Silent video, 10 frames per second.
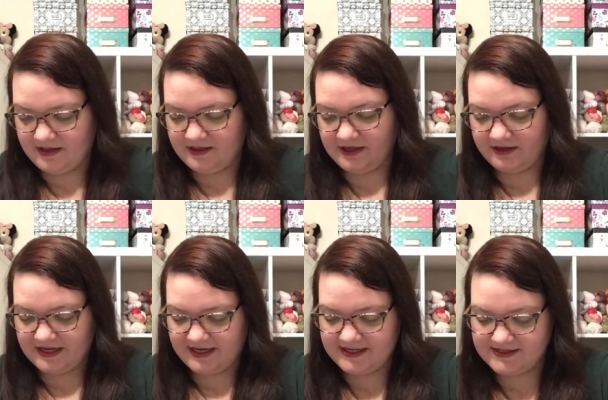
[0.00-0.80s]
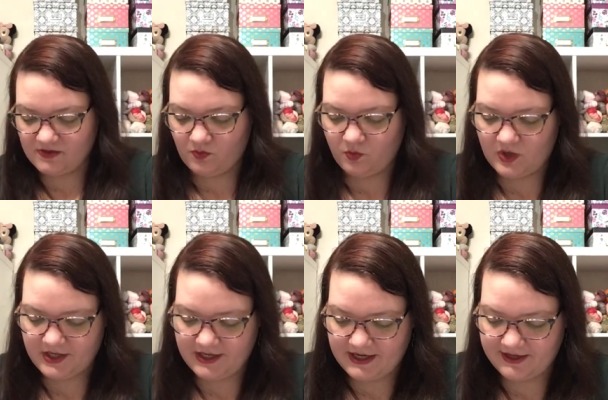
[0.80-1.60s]
there is
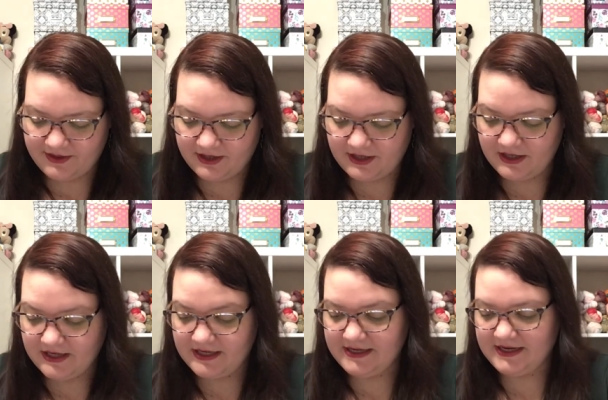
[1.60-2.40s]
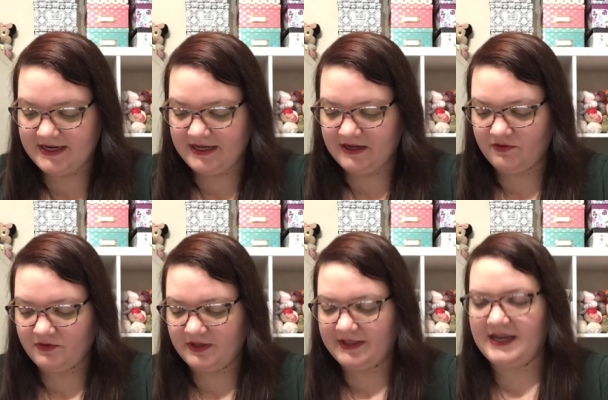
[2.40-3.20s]
one other knitting
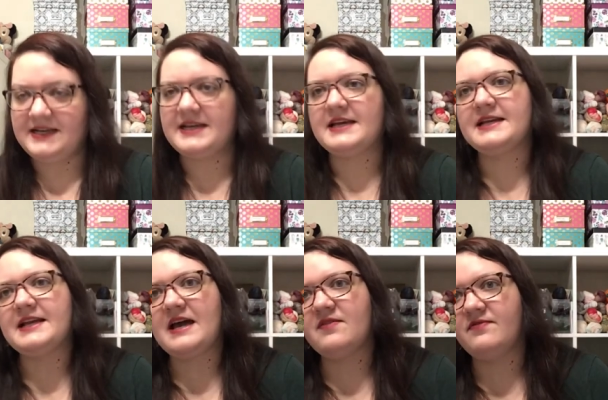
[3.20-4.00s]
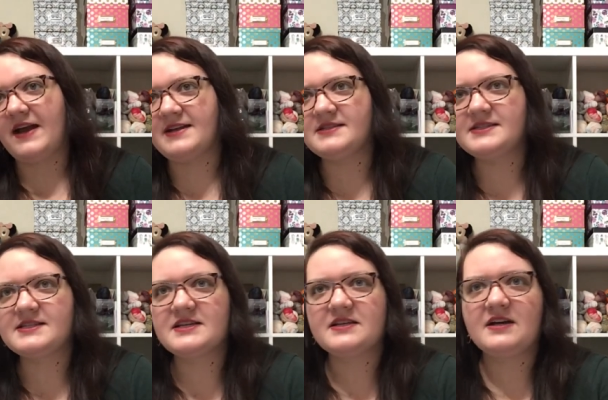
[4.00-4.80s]
related
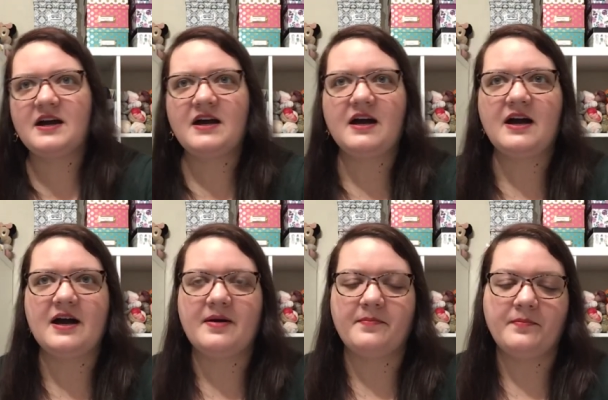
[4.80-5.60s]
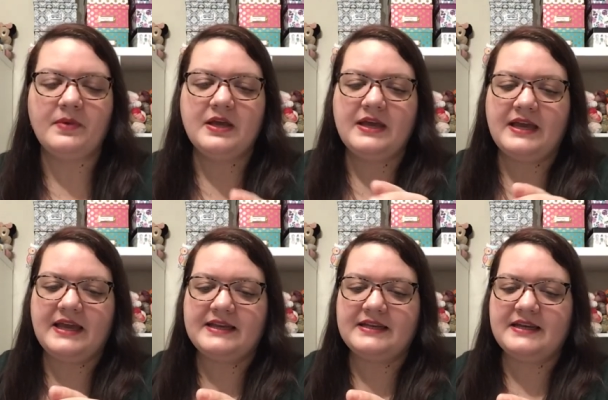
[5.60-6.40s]
event, um,
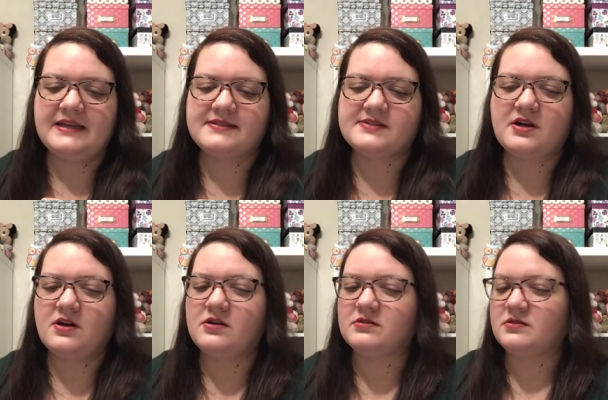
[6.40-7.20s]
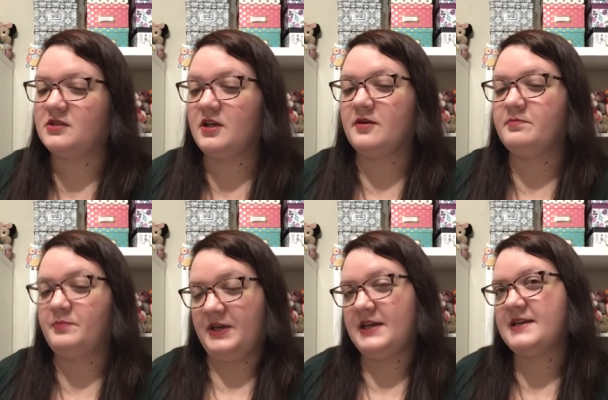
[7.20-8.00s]
and it's called the
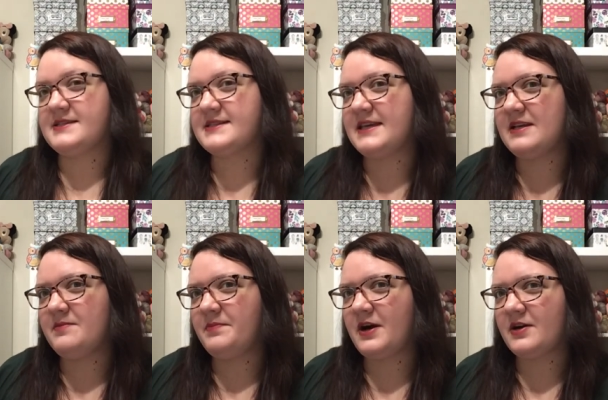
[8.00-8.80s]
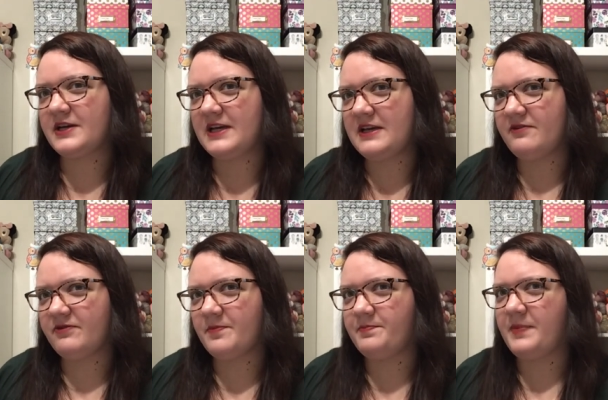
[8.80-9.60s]
Pigskin Party
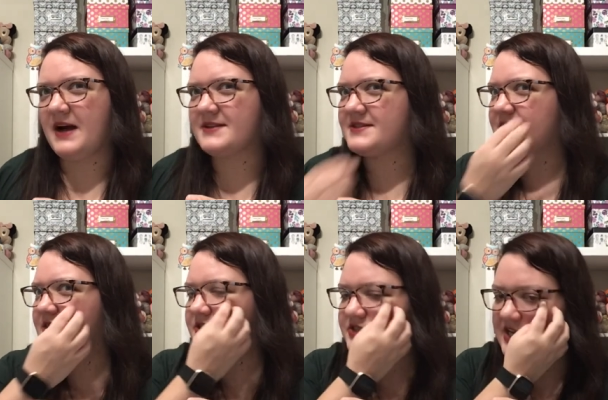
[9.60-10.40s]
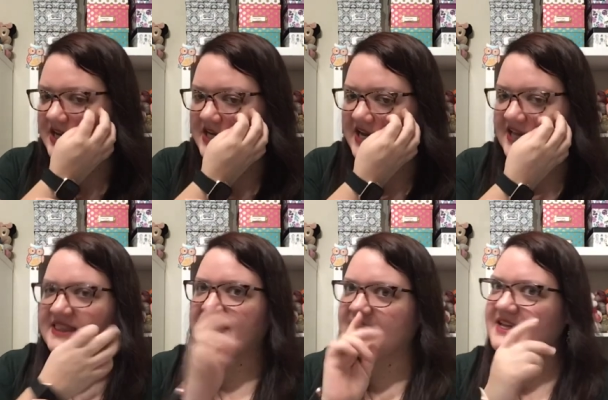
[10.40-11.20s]
from Boston Jen. I
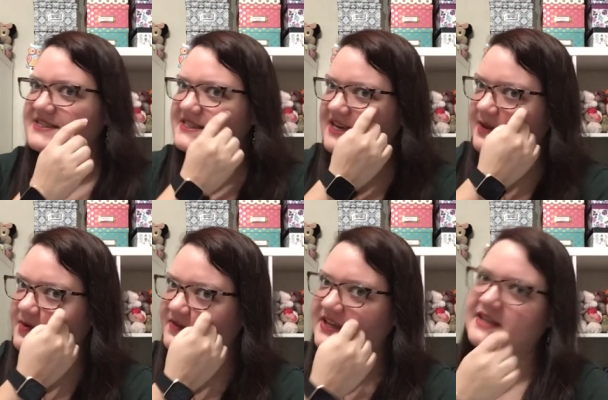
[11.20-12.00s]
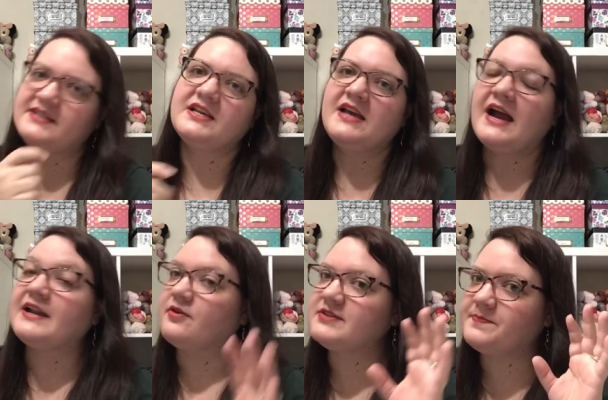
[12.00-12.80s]
think that's the name of it. I
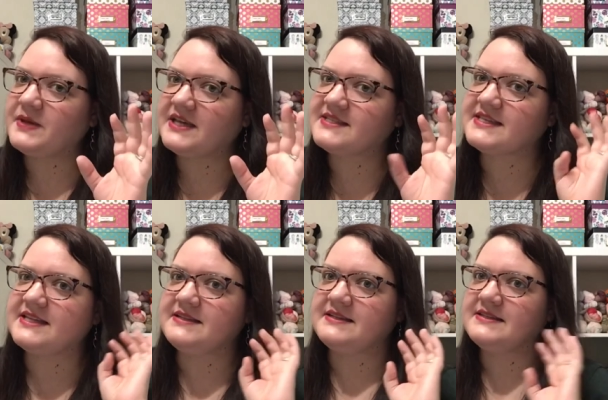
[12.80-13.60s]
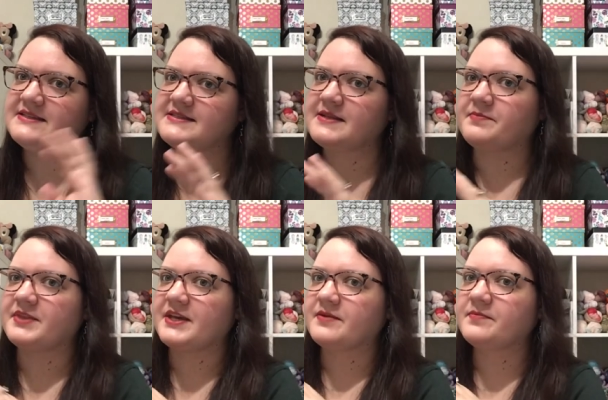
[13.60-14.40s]
know it's Pigskin
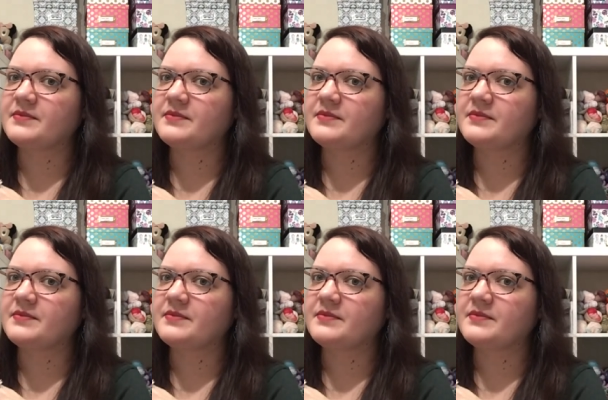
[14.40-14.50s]
something.